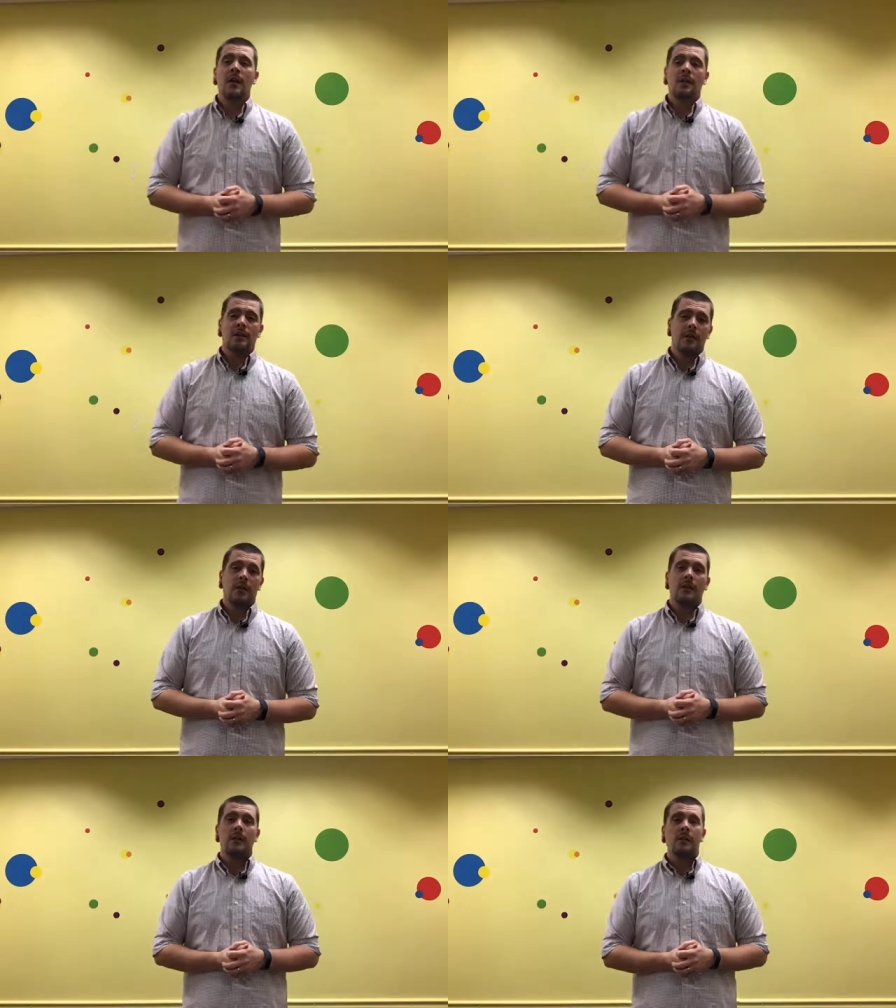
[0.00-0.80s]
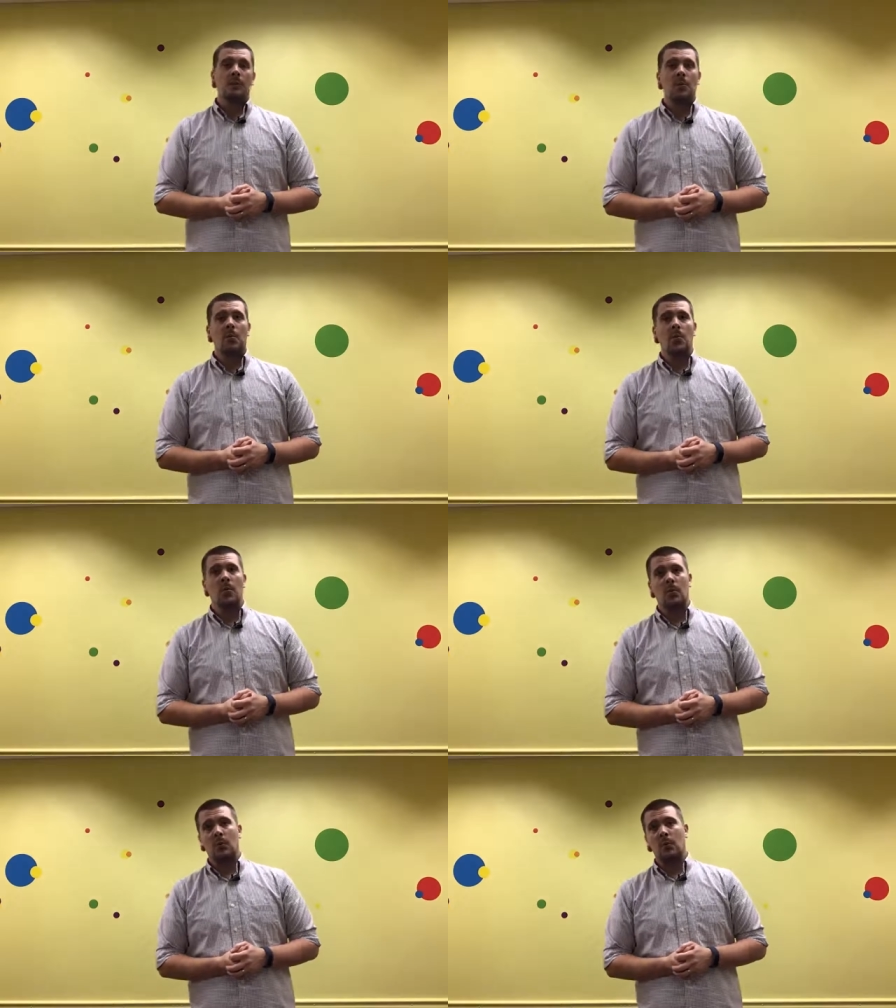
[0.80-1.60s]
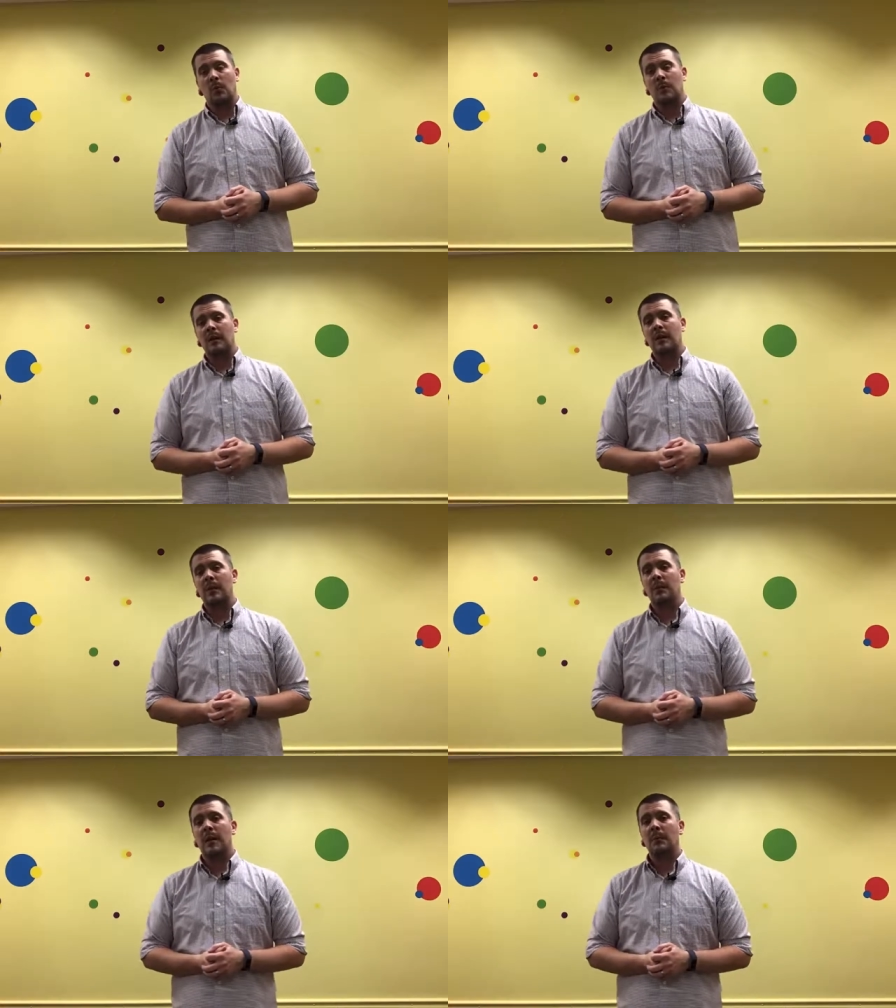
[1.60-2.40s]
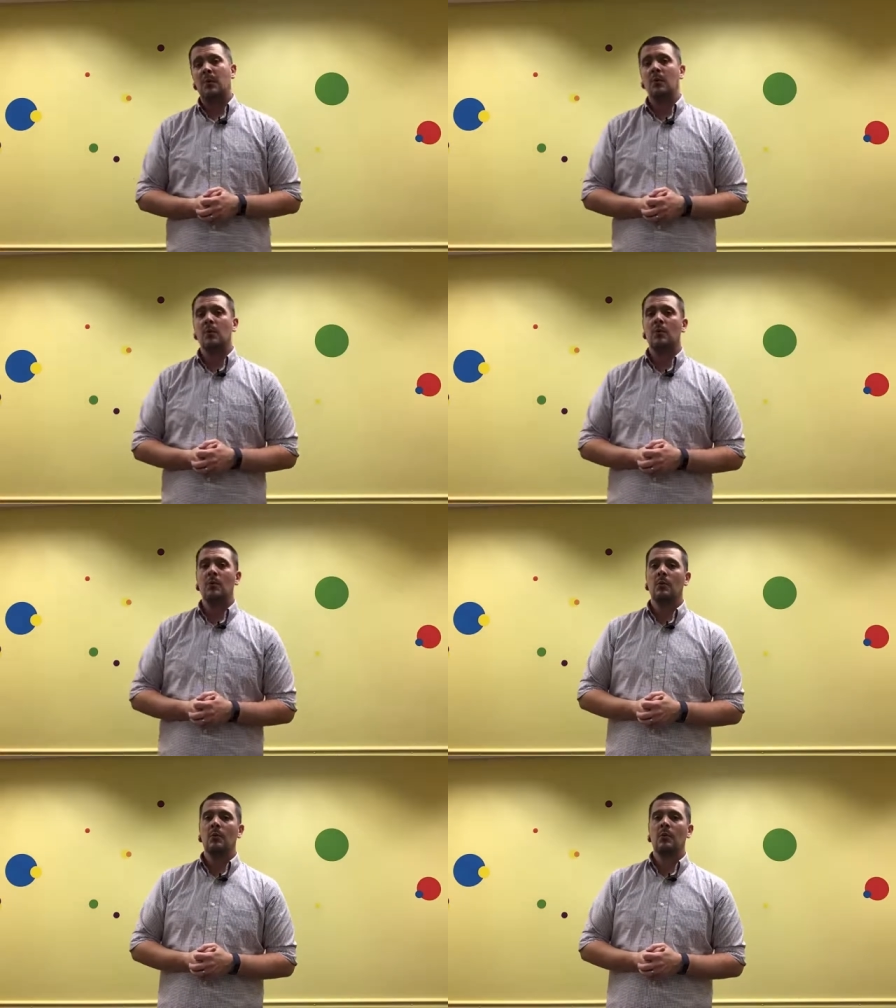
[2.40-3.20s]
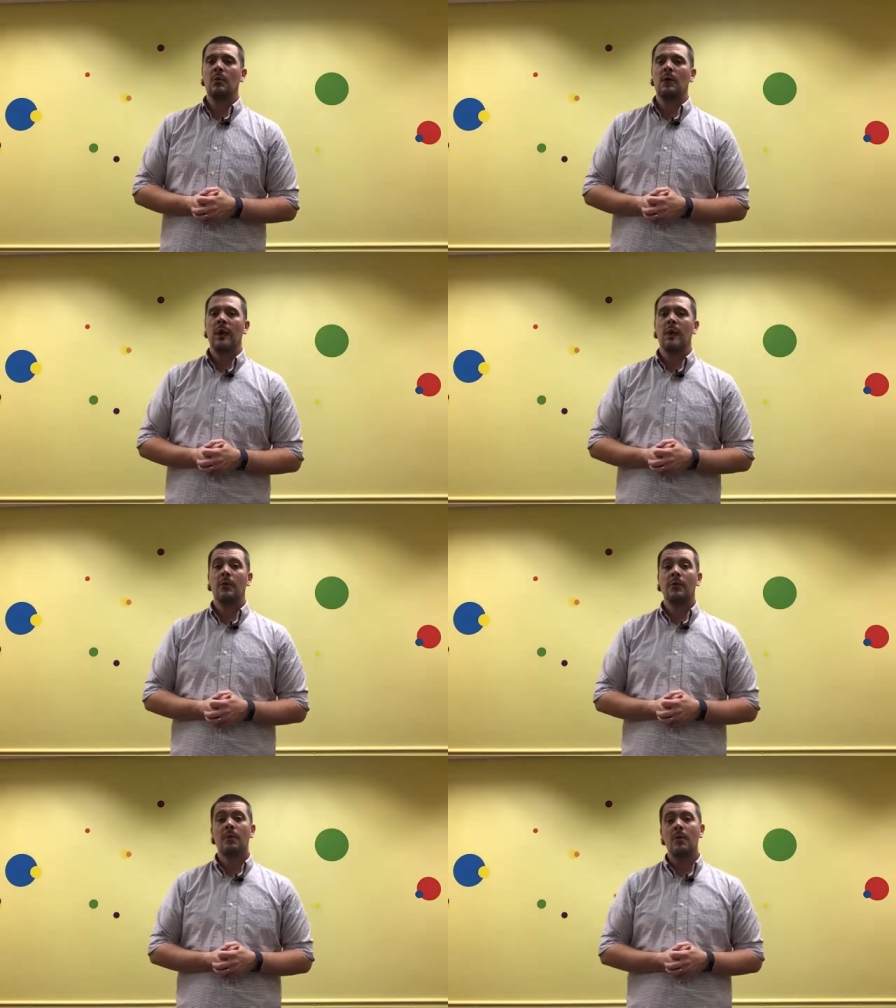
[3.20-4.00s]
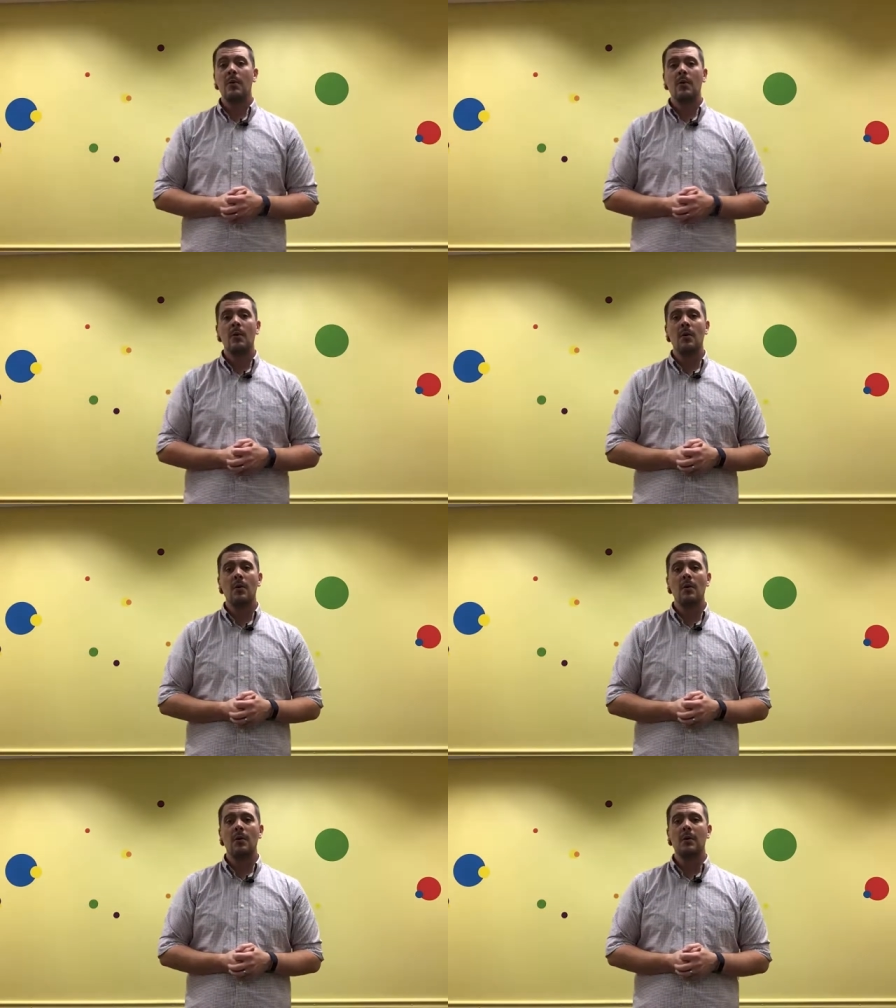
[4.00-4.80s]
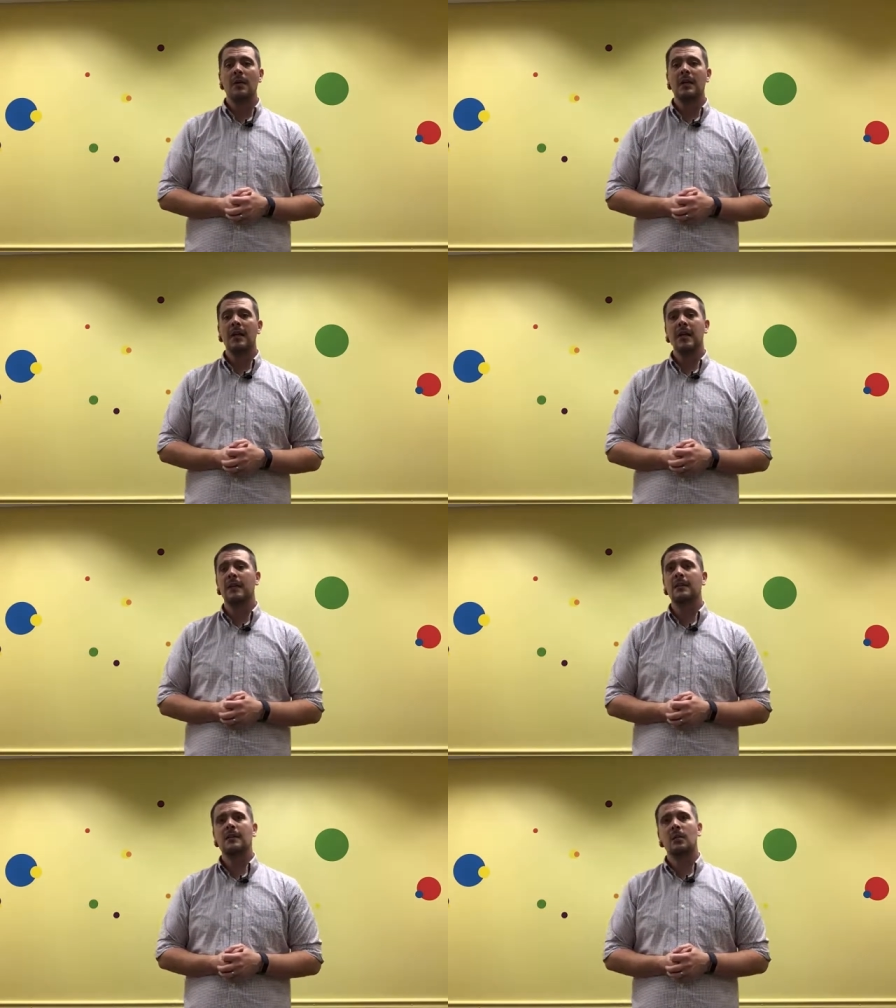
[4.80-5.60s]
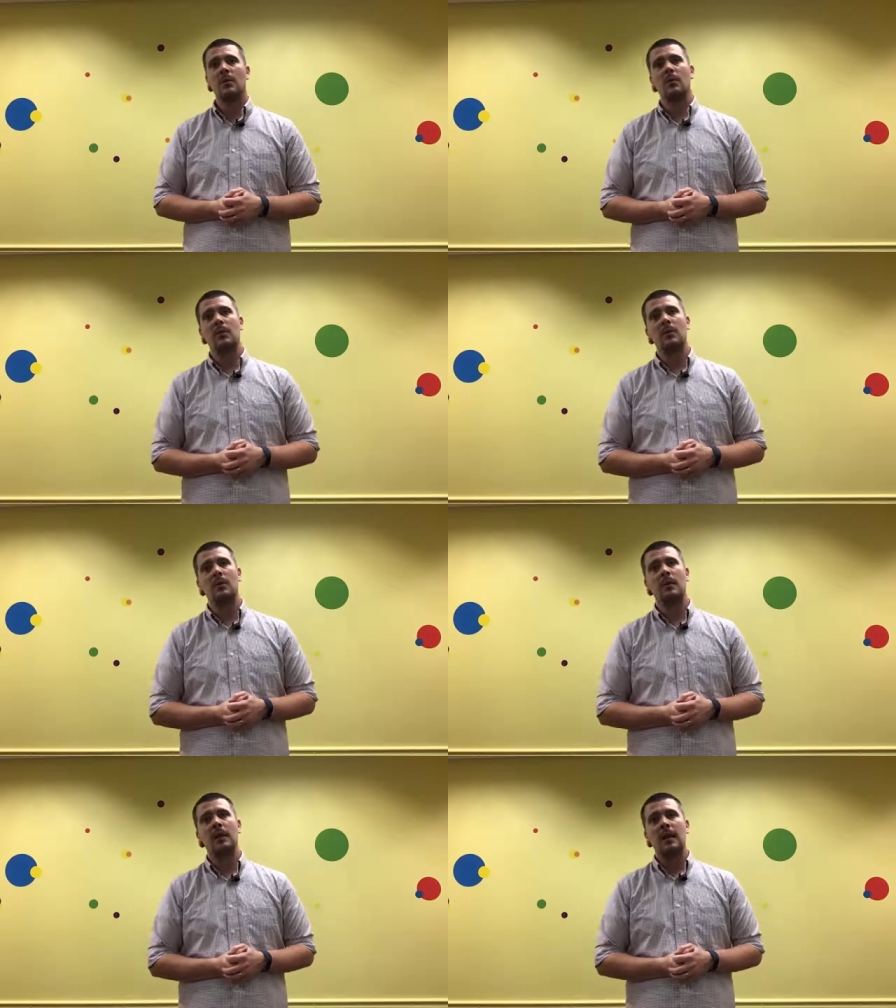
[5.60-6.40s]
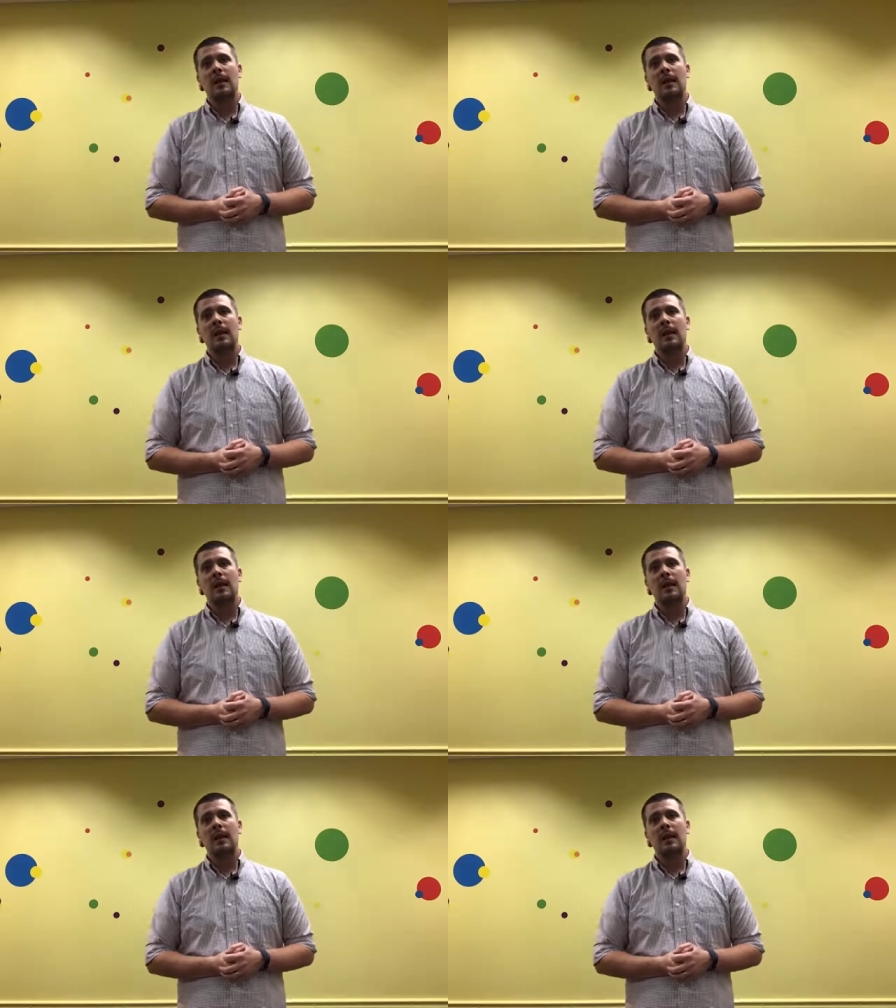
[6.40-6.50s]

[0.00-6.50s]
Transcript: See you soon, big bag moon, out the door, dinosaur.